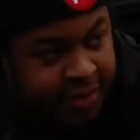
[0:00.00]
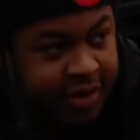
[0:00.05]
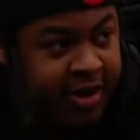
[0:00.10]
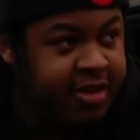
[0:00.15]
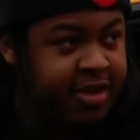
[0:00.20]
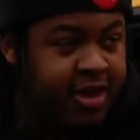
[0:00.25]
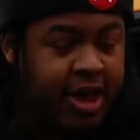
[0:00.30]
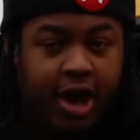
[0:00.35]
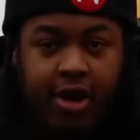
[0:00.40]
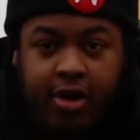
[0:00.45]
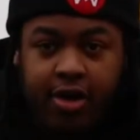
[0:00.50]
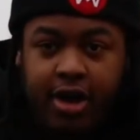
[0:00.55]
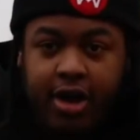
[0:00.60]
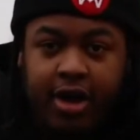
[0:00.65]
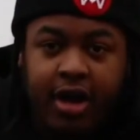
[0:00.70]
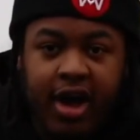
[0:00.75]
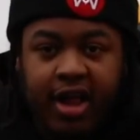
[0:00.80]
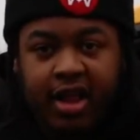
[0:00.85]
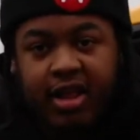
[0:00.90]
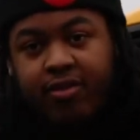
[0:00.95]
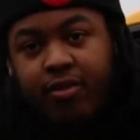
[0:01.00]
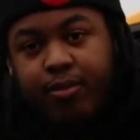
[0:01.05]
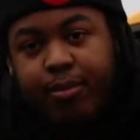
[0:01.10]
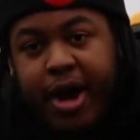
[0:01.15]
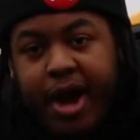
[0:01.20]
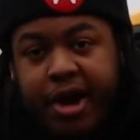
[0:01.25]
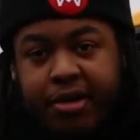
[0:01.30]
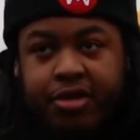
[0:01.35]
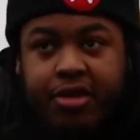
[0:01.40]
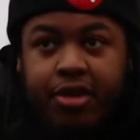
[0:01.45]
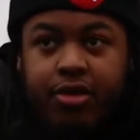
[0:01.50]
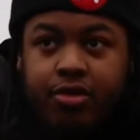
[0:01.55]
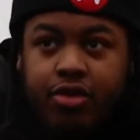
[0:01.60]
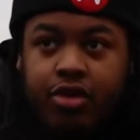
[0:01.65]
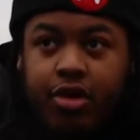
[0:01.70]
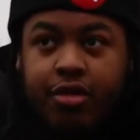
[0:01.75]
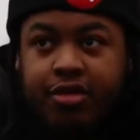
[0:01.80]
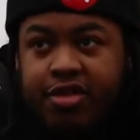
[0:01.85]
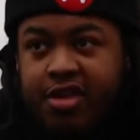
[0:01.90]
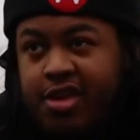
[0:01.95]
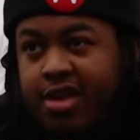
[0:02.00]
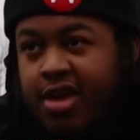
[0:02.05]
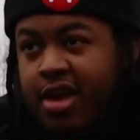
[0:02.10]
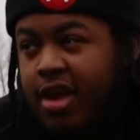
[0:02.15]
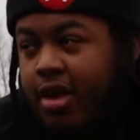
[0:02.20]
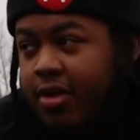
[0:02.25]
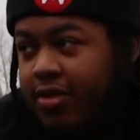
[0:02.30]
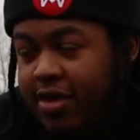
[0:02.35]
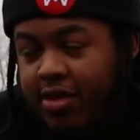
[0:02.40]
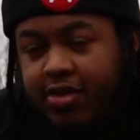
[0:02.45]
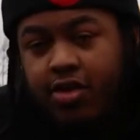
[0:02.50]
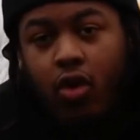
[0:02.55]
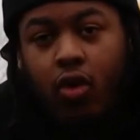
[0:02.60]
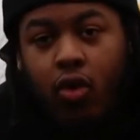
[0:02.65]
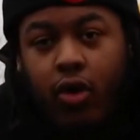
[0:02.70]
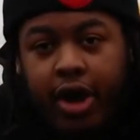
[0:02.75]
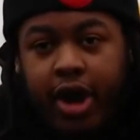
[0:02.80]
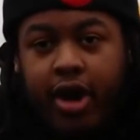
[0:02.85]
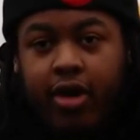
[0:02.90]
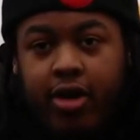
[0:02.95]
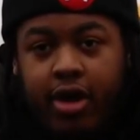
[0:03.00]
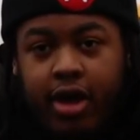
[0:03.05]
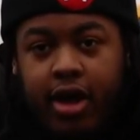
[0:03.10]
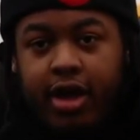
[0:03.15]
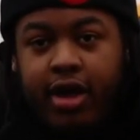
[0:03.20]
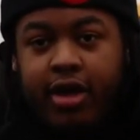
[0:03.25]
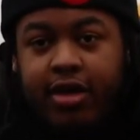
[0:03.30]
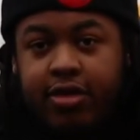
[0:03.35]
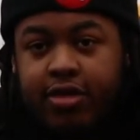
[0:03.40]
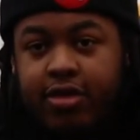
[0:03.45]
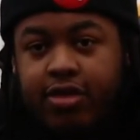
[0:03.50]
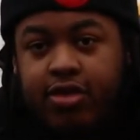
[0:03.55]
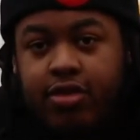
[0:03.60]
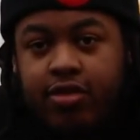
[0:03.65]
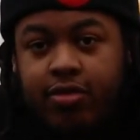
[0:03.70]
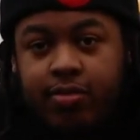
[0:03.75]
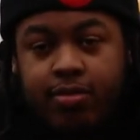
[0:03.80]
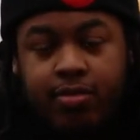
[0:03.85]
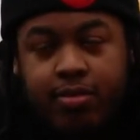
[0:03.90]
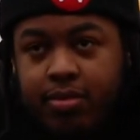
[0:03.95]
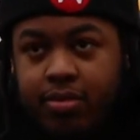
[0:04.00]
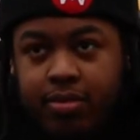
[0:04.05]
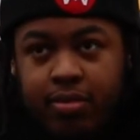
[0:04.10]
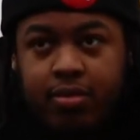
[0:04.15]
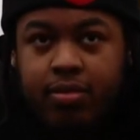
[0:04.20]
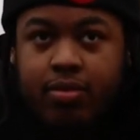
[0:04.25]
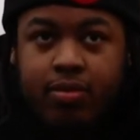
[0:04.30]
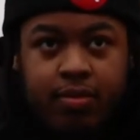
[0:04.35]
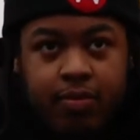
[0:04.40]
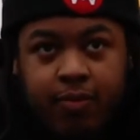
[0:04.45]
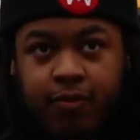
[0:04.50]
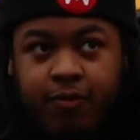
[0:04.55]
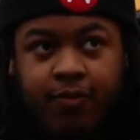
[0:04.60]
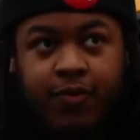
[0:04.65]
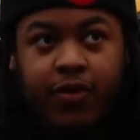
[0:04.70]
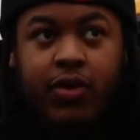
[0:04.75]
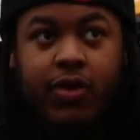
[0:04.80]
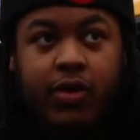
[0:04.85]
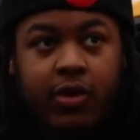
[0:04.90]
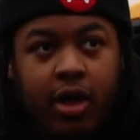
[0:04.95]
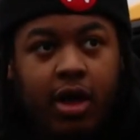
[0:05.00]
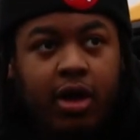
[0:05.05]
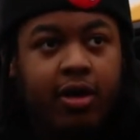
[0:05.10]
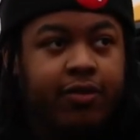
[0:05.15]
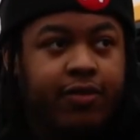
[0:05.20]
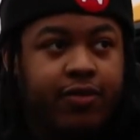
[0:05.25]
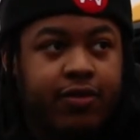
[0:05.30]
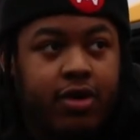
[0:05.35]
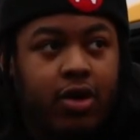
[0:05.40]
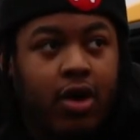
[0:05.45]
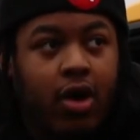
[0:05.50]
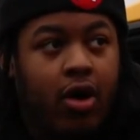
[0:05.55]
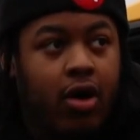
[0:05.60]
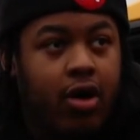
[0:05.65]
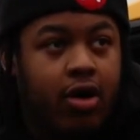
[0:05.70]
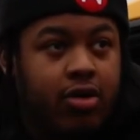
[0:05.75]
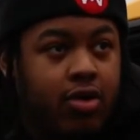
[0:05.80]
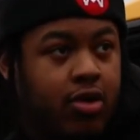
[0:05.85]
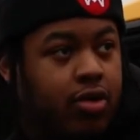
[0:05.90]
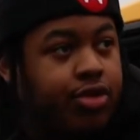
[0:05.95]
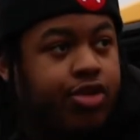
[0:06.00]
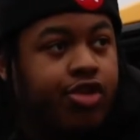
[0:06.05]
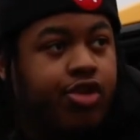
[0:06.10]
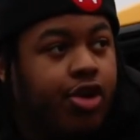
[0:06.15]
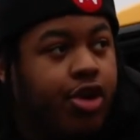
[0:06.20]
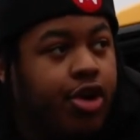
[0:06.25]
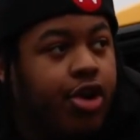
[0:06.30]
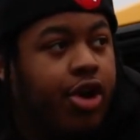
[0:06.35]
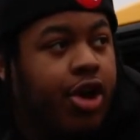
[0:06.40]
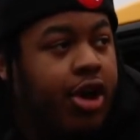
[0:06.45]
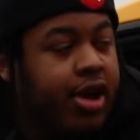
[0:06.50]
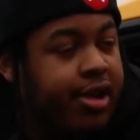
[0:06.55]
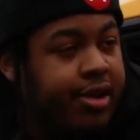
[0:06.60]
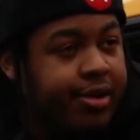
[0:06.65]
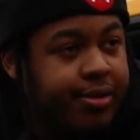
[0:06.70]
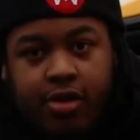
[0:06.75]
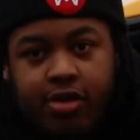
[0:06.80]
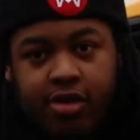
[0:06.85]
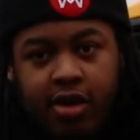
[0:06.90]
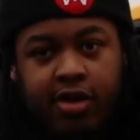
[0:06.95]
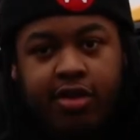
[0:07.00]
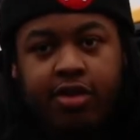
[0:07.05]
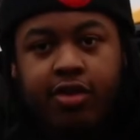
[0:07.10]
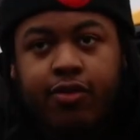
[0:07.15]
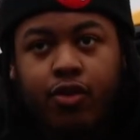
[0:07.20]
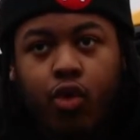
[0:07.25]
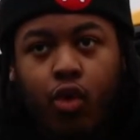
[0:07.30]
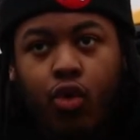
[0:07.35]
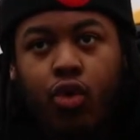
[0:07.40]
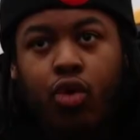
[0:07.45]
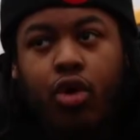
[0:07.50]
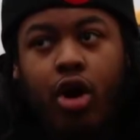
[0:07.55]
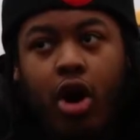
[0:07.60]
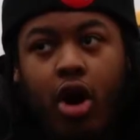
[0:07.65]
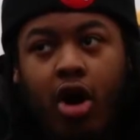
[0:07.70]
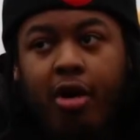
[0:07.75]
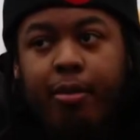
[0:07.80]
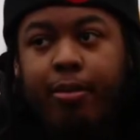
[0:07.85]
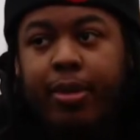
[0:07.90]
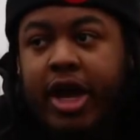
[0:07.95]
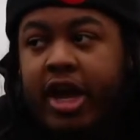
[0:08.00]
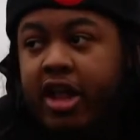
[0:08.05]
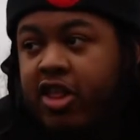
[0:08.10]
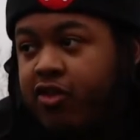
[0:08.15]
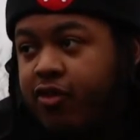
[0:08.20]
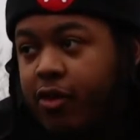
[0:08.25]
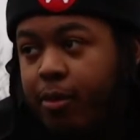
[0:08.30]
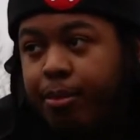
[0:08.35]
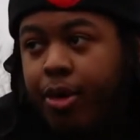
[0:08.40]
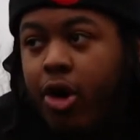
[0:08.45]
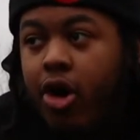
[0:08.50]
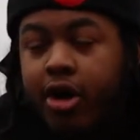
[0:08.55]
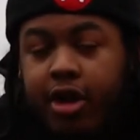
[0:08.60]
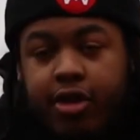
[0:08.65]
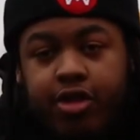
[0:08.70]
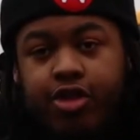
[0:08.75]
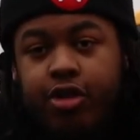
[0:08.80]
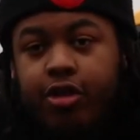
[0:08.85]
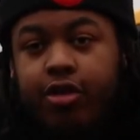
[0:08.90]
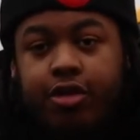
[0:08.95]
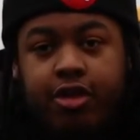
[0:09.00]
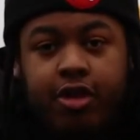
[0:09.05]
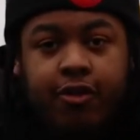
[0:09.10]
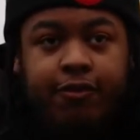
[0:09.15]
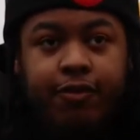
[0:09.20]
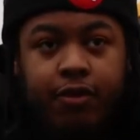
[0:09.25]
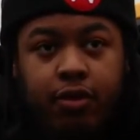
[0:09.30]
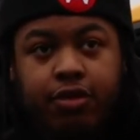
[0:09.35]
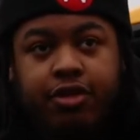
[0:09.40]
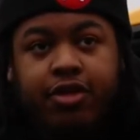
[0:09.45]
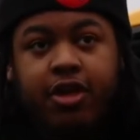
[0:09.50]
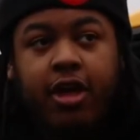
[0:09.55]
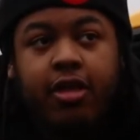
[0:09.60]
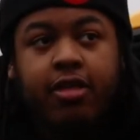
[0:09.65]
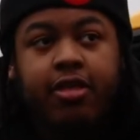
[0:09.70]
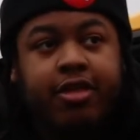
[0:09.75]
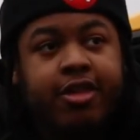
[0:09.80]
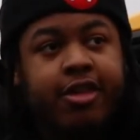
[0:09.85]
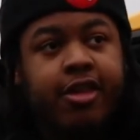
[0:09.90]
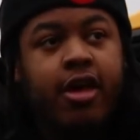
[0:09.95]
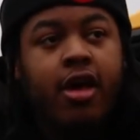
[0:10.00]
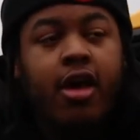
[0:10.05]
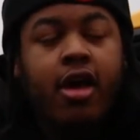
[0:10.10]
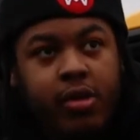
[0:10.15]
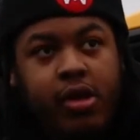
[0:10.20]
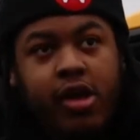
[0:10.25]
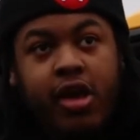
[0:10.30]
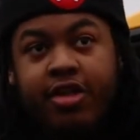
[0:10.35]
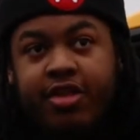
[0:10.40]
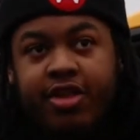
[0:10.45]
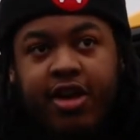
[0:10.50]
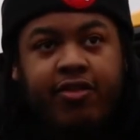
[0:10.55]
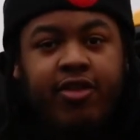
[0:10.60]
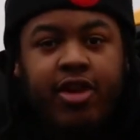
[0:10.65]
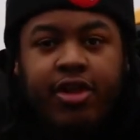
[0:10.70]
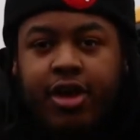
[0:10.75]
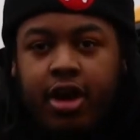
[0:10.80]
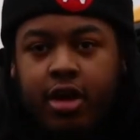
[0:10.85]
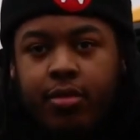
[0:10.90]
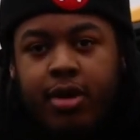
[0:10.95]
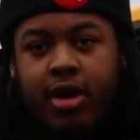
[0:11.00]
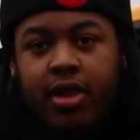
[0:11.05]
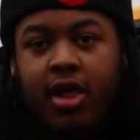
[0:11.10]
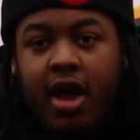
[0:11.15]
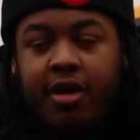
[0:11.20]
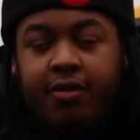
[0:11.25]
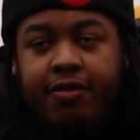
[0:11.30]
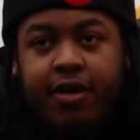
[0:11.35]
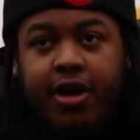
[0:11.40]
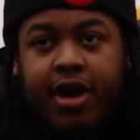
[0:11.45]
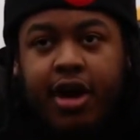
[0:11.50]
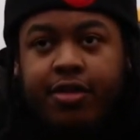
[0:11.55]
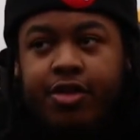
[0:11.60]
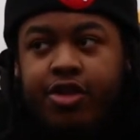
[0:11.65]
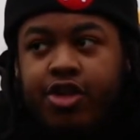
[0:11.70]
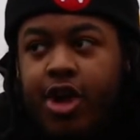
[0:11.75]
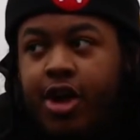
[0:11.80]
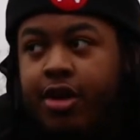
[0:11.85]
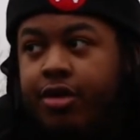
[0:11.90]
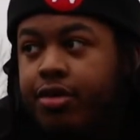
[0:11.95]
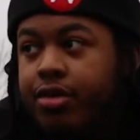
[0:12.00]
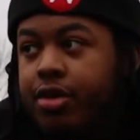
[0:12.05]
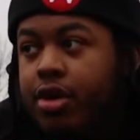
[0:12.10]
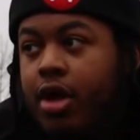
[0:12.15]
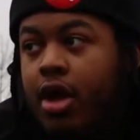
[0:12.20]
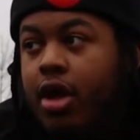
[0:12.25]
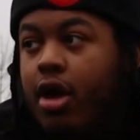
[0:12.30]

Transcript: This area, I live in Paterson, New Jersey. This whole area is full of car culture and tons of cool car meets, from park and chills to full sends. It's definitely going to be a lot of fun on the channel.